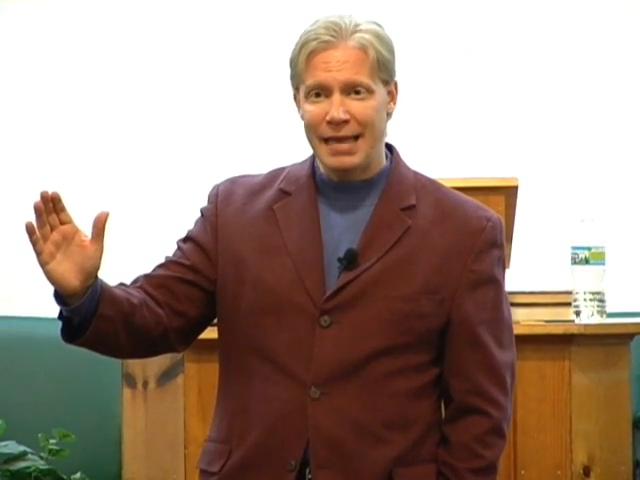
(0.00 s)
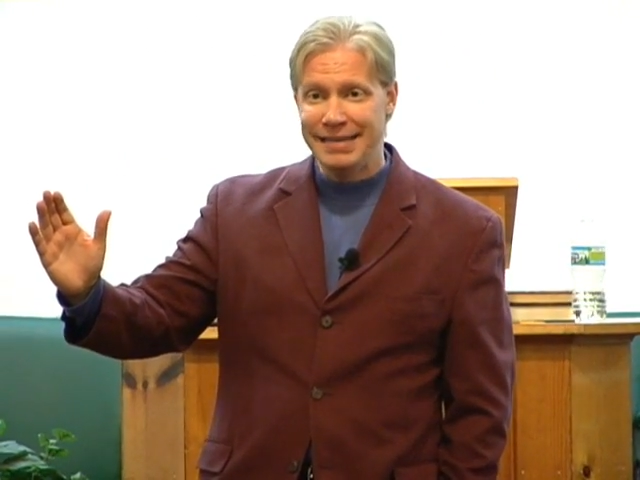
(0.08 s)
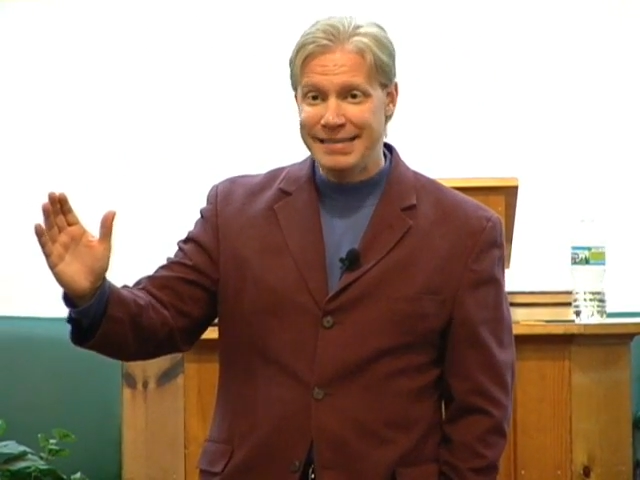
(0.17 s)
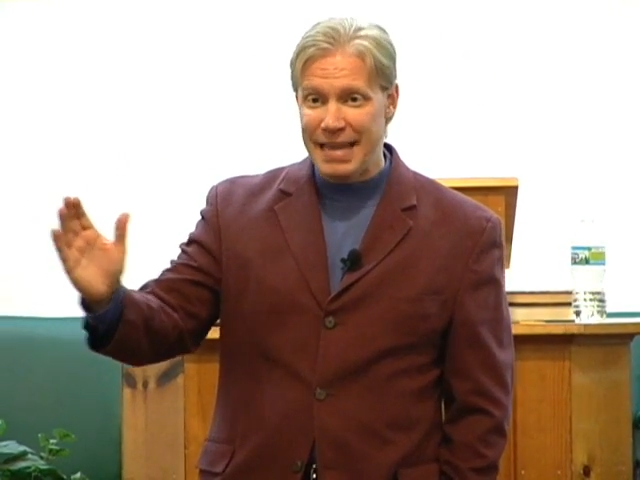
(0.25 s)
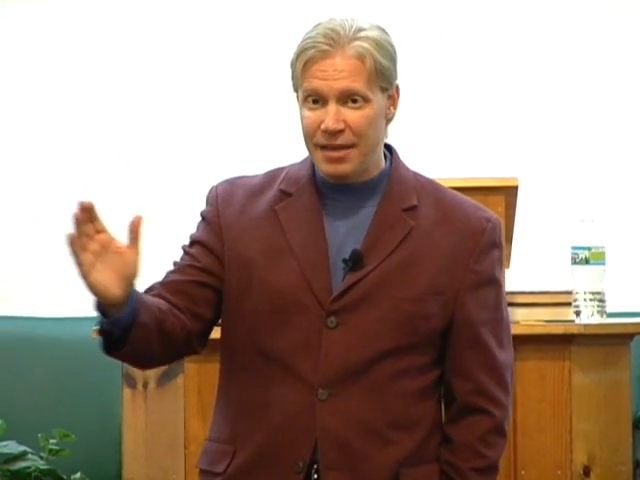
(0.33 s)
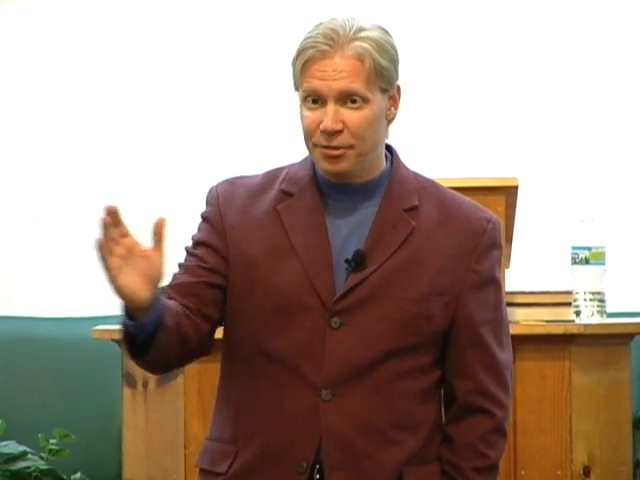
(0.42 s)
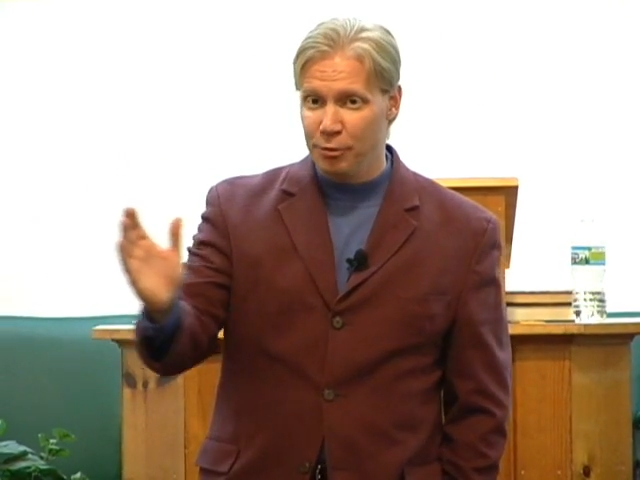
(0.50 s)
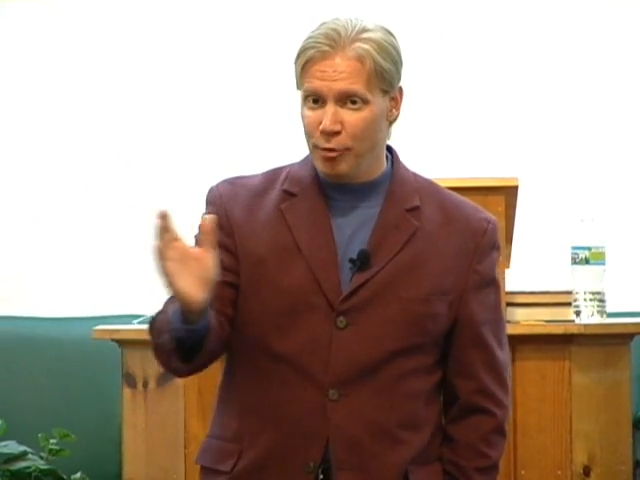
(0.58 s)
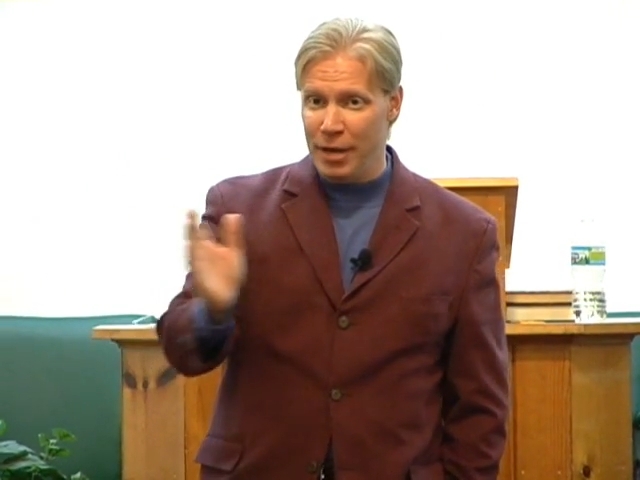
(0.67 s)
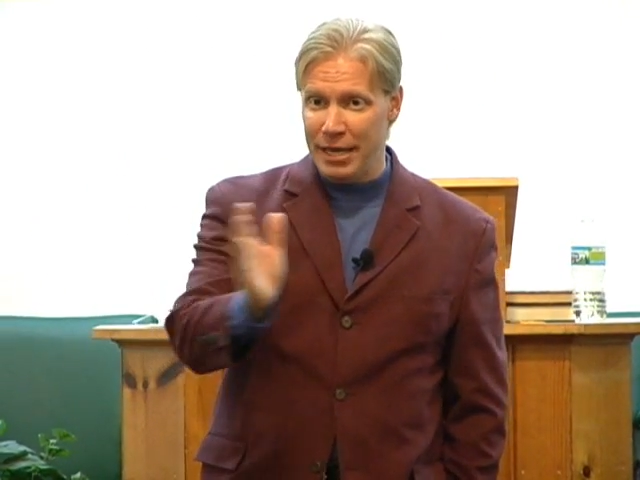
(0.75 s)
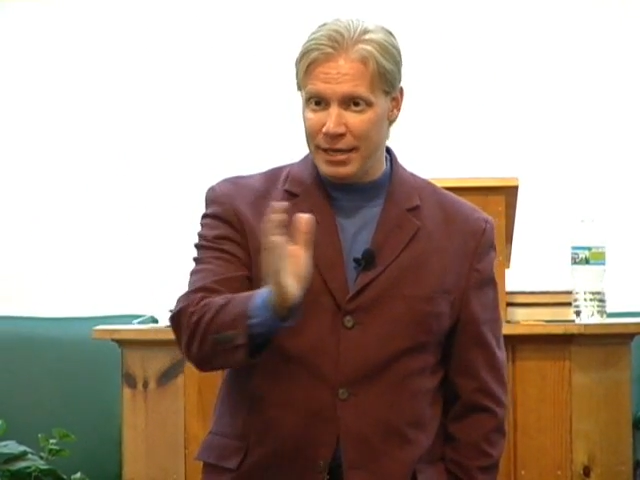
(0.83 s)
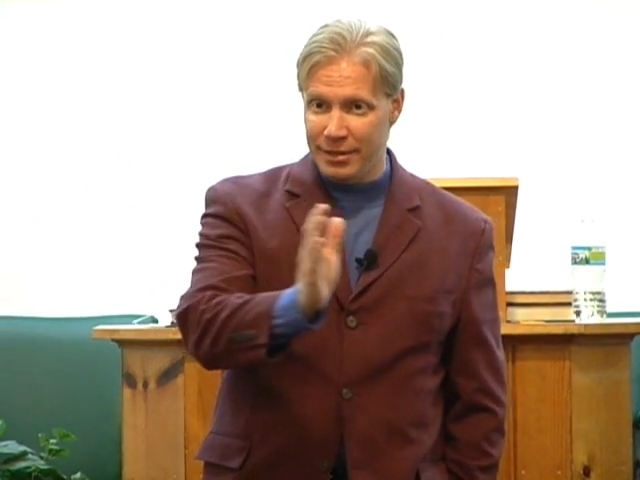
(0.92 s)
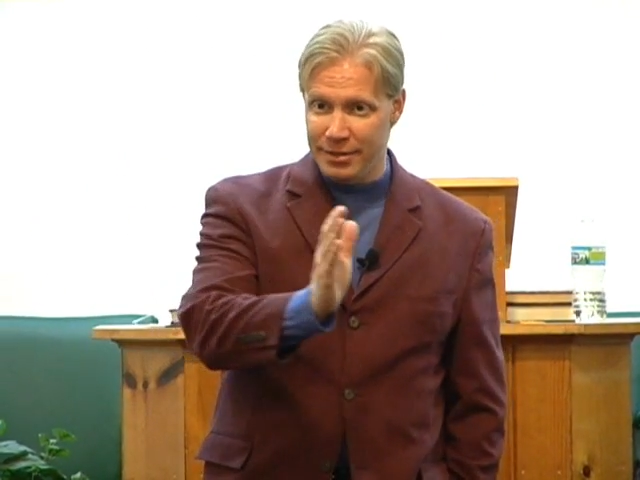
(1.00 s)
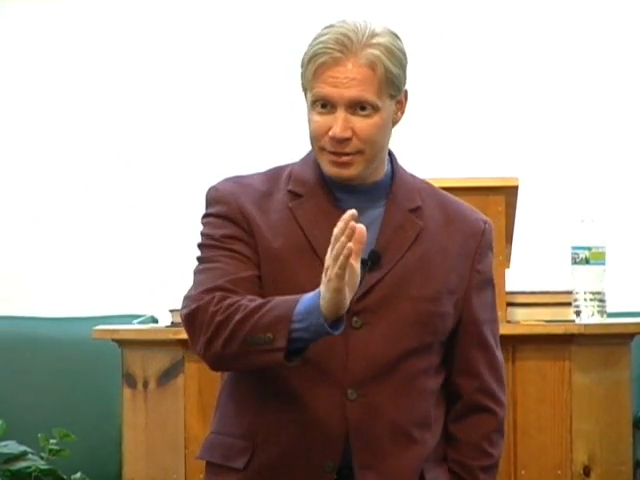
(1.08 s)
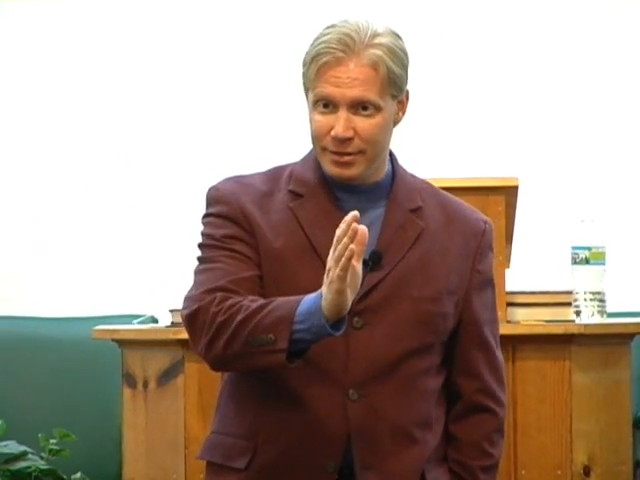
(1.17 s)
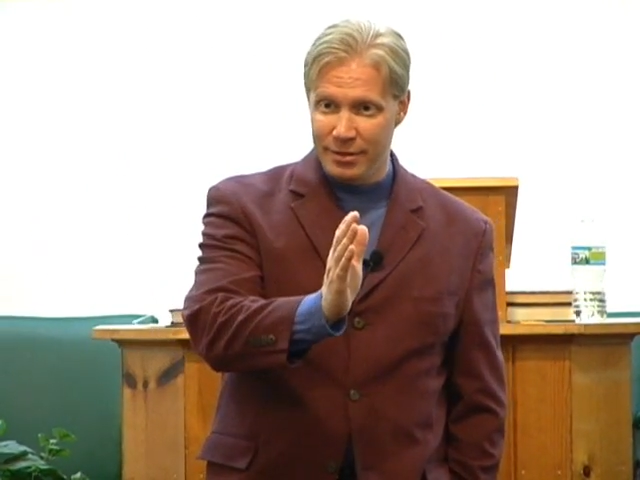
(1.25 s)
and death reigned.